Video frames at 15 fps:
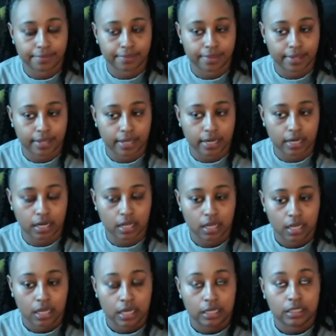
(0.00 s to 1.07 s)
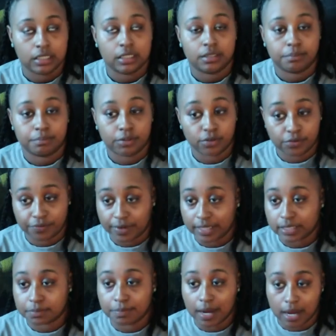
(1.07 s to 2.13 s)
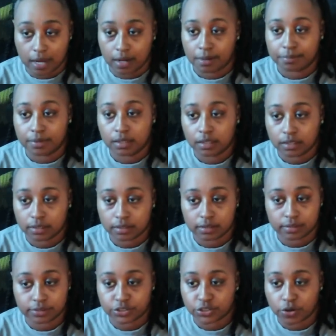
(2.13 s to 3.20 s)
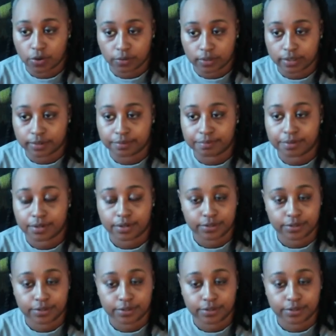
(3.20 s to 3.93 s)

then Blueface mom is trolling per